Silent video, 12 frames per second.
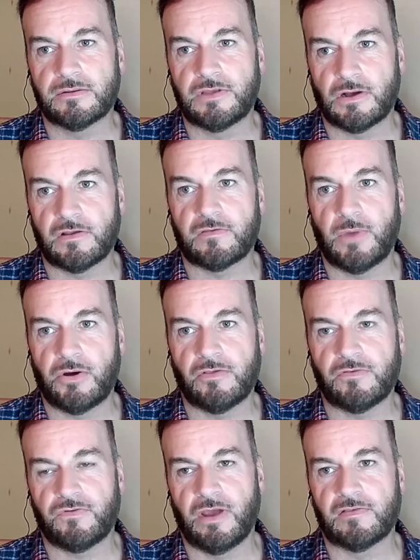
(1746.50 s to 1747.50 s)
Douglas
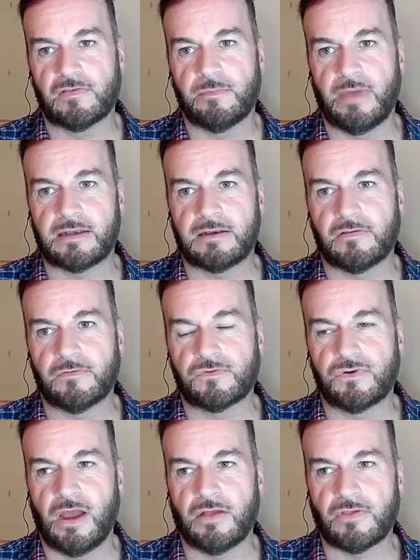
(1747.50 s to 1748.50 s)
Murray's phrase, the madness
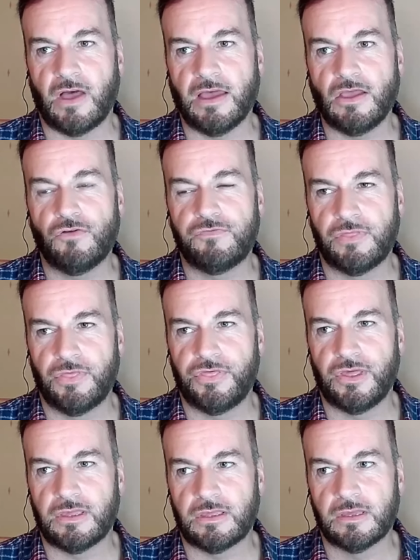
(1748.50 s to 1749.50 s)
of crowds, I often
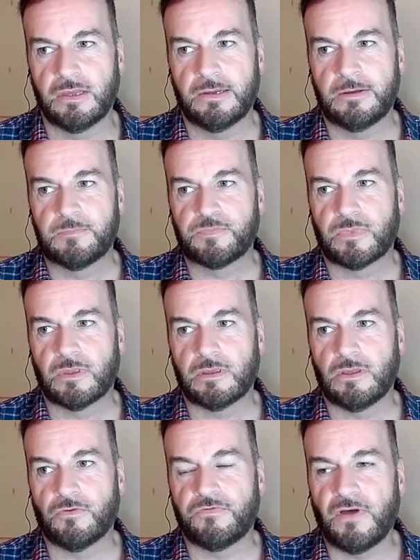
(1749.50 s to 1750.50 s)
think
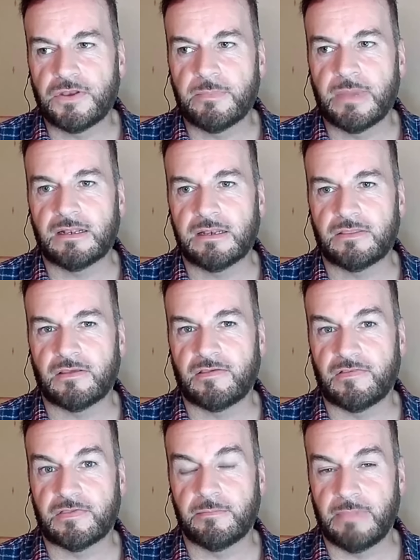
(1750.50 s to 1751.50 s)
fundamentally this
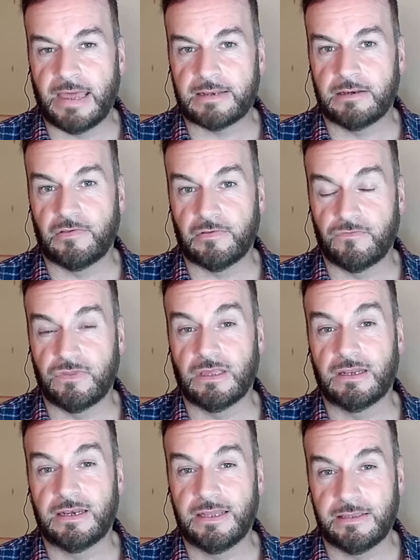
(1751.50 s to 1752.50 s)
is the madness of
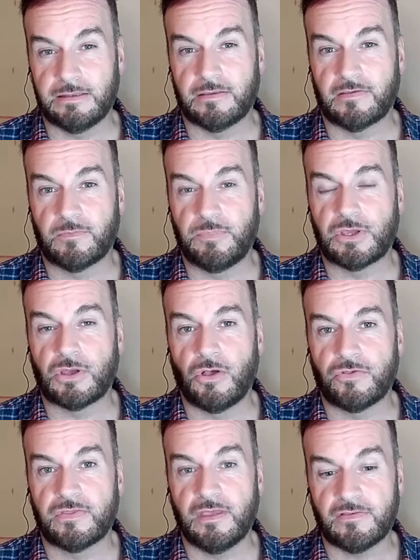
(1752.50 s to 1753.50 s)
the elites,
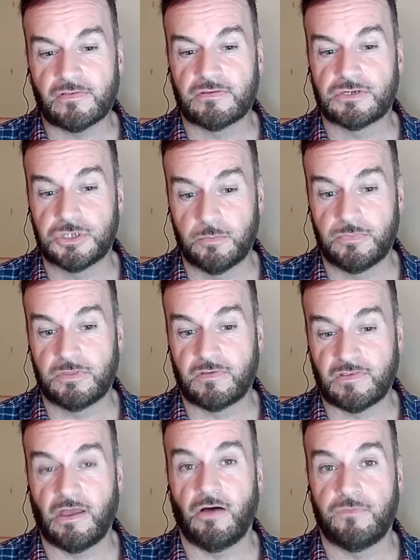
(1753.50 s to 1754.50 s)
because this
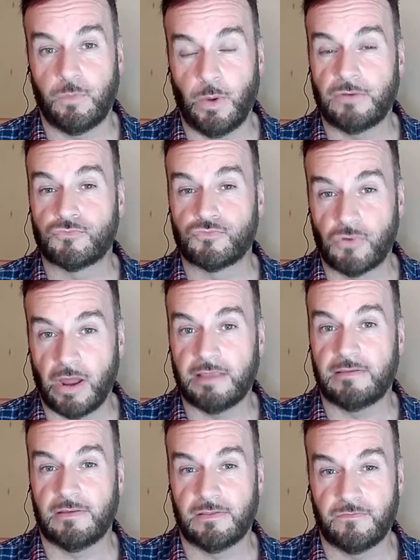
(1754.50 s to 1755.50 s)
stuff went
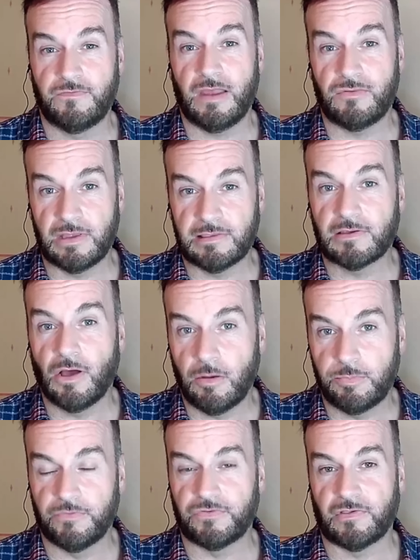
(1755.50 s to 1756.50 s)
right to the very
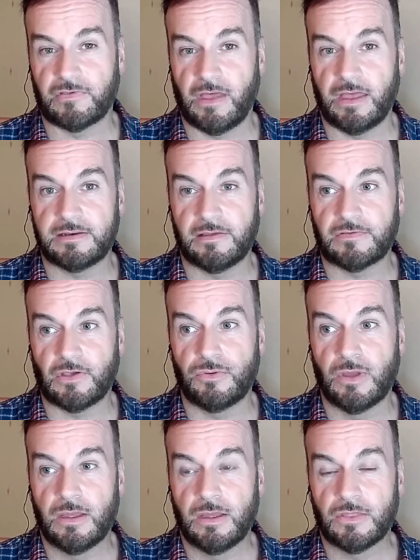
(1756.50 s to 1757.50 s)
top of society. So
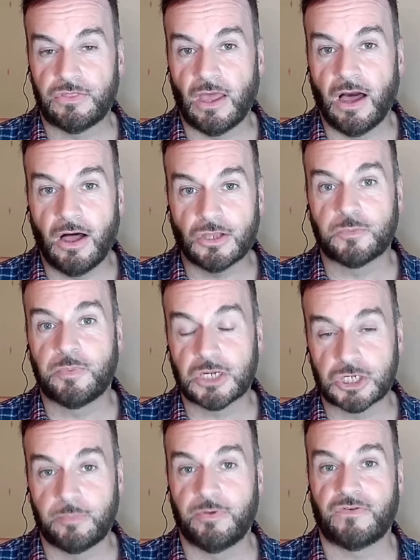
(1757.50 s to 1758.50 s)
the
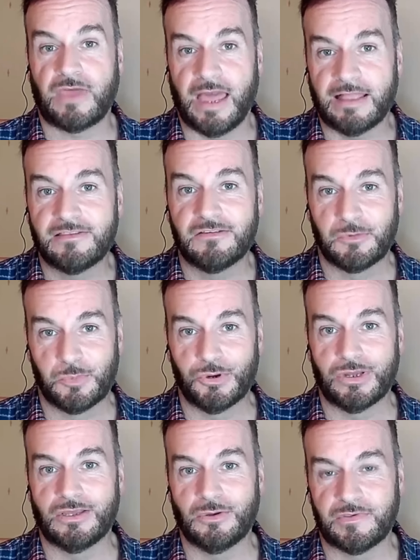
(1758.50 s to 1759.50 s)
Archbishop of
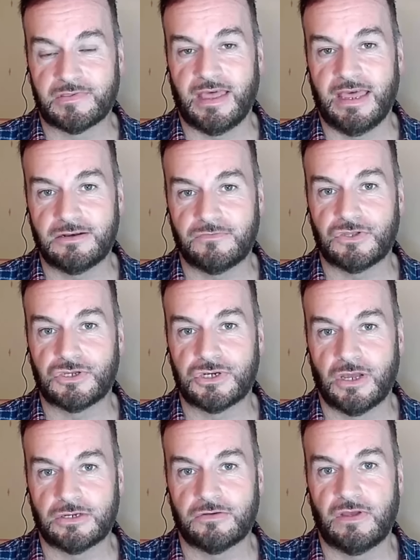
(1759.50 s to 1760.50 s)
Canterbury, who is the head of the
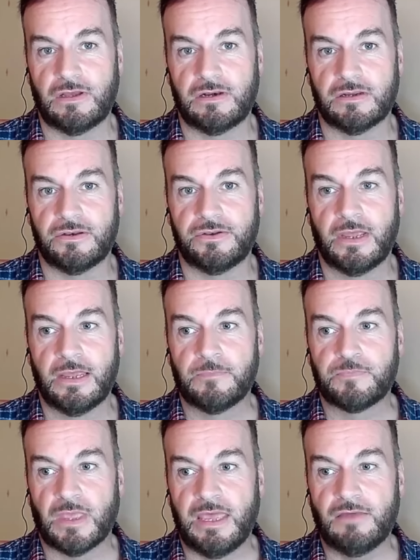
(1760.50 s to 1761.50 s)
Church of England,
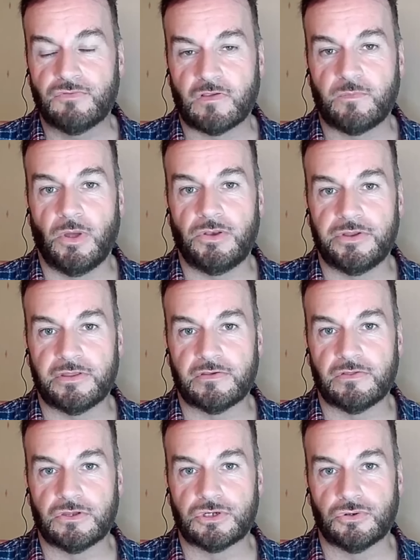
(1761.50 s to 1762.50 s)
he responded
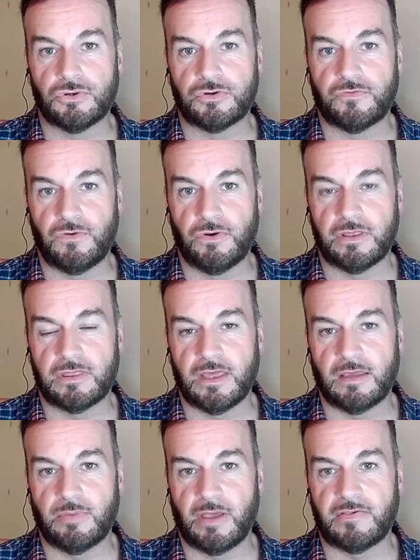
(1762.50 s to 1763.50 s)
to the George Floyd
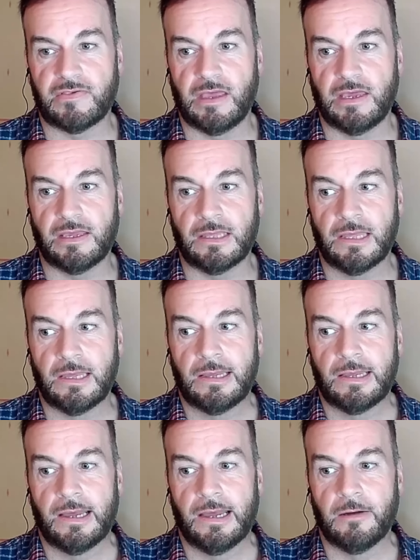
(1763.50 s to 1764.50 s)
thing by saying,
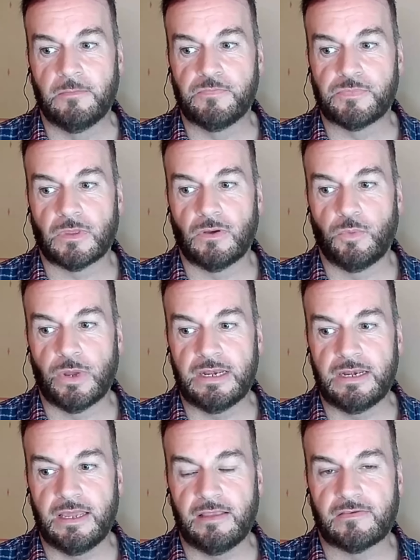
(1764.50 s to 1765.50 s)
we
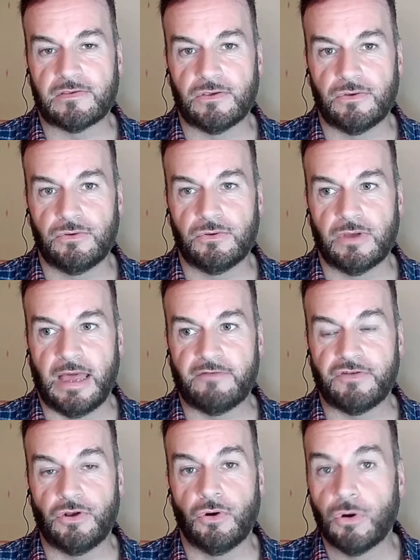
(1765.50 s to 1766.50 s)
need to
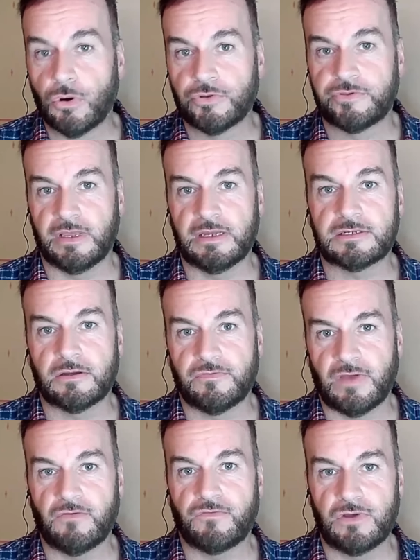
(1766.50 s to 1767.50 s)
have an audit of
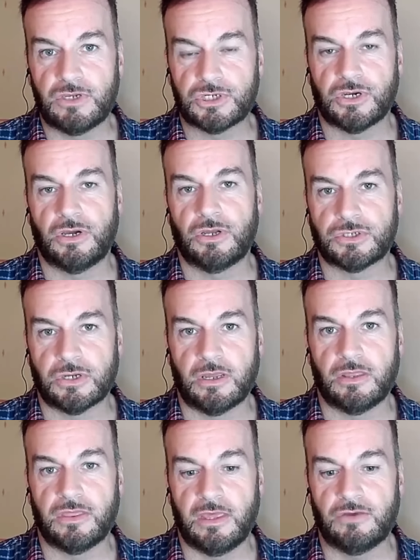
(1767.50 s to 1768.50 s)
every church and
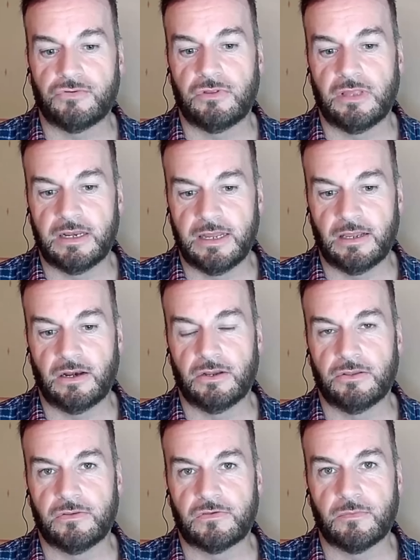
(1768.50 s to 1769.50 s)
cathedral in
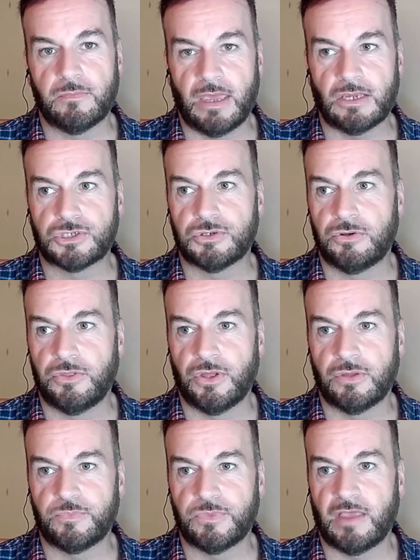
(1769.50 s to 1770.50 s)
England to make sure
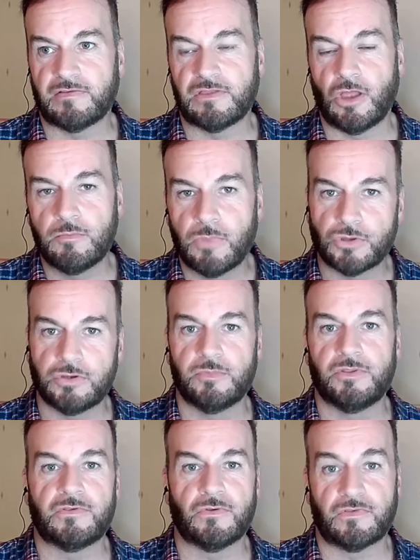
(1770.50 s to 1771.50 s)
that there's no
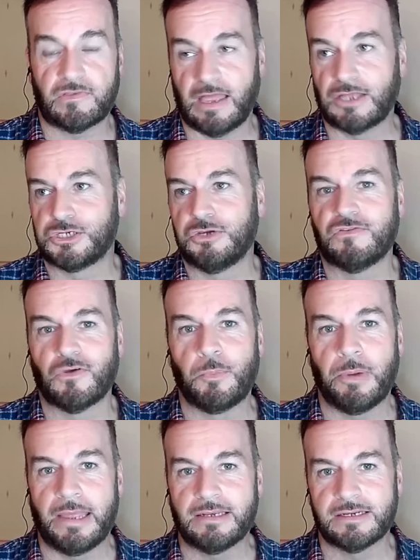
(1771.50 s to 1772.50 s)
monuments or statues or
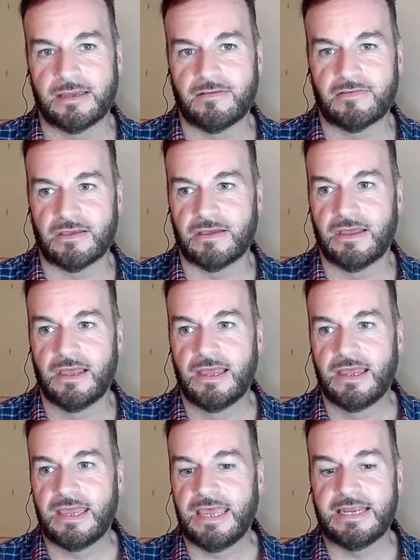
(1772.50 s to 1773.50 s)
paintings that
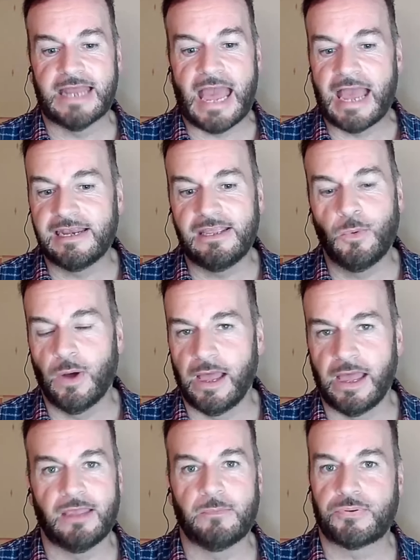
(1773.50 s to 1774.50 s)
in any
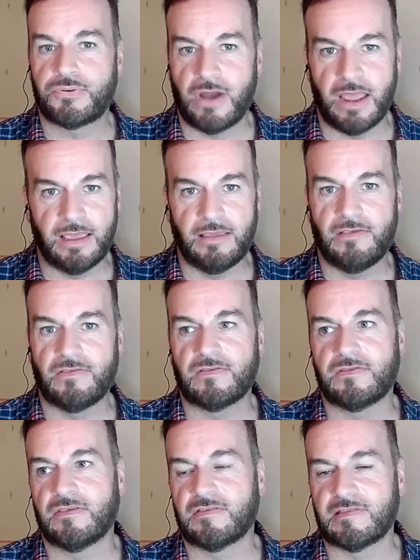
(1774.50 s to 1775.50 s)
way
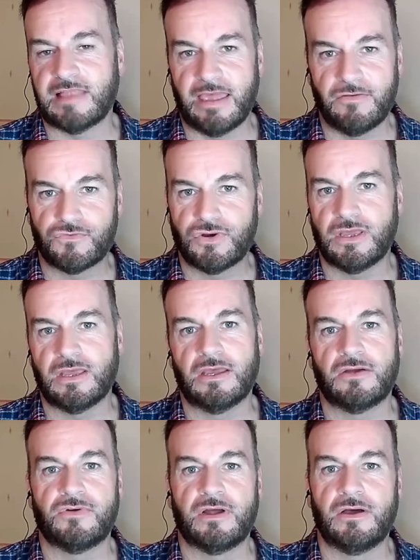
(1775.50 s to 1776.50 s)
praise the slavery
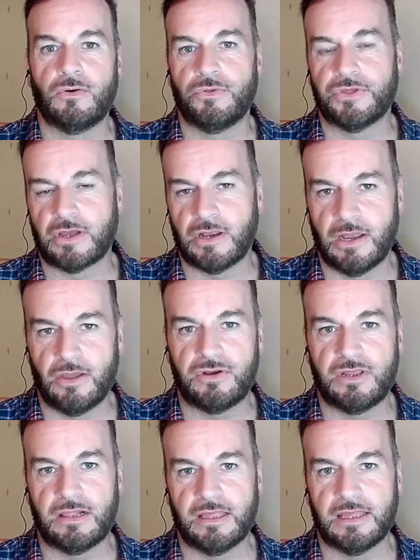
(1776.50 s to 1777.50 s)
era or the
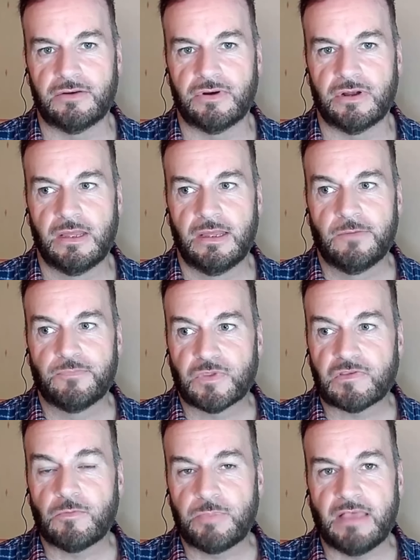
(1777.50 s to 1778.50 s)
colonial era.
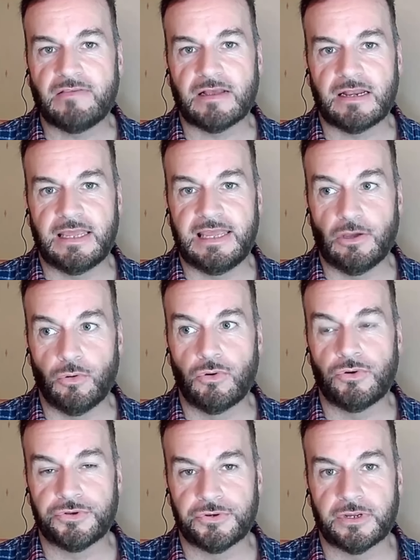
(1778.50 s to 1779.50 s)
So basically, he
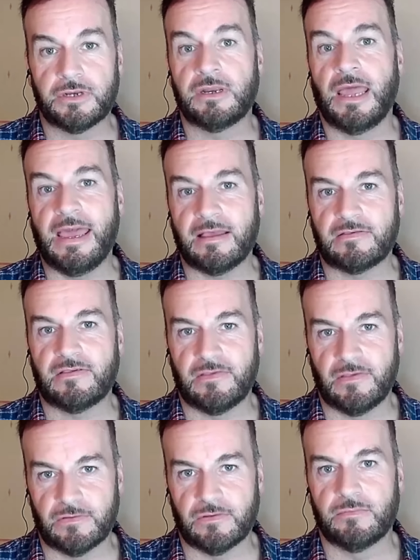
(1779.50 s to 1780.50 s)
ordered an
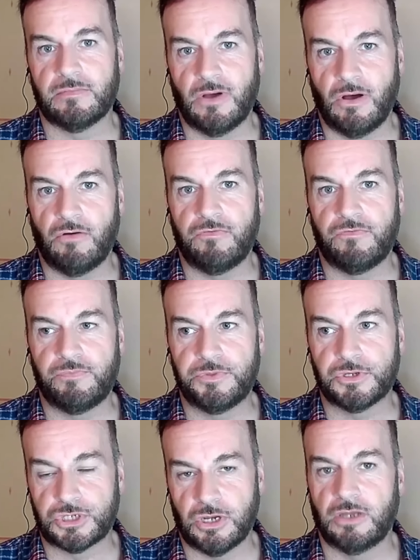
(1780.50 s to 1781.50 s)
exorcism of
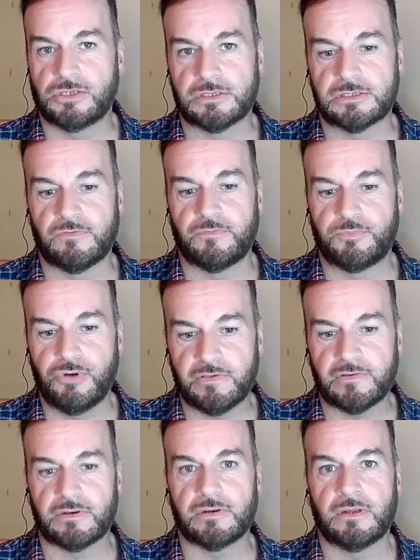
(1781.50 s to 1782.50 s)
the churches of
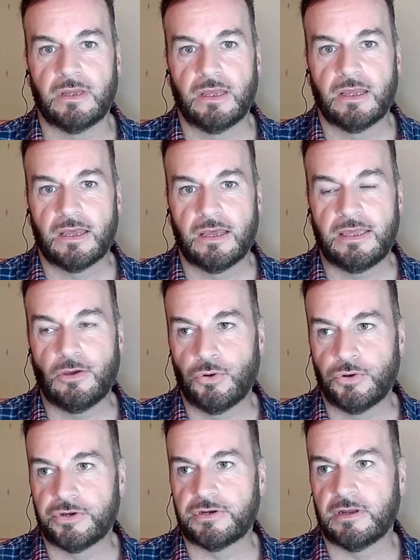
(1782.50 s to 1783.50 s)
Britain. He
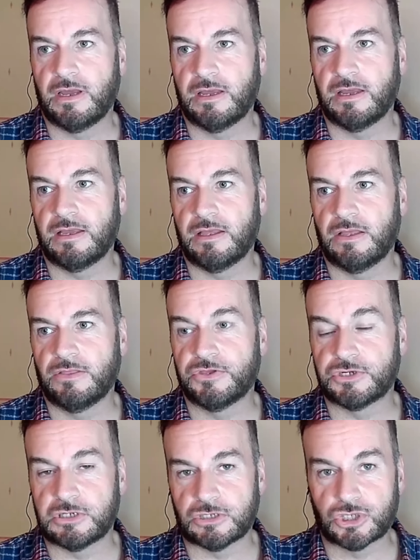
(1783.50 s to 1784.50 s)
ordered
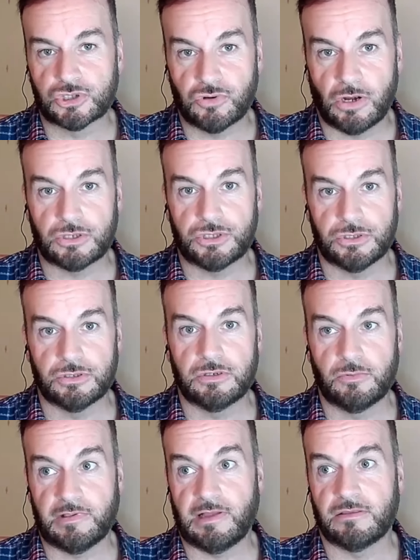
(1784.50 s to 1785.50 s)
the destruction.
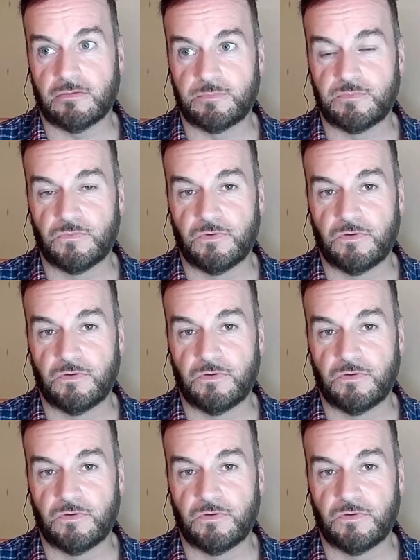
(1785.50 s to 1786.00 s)
It was like the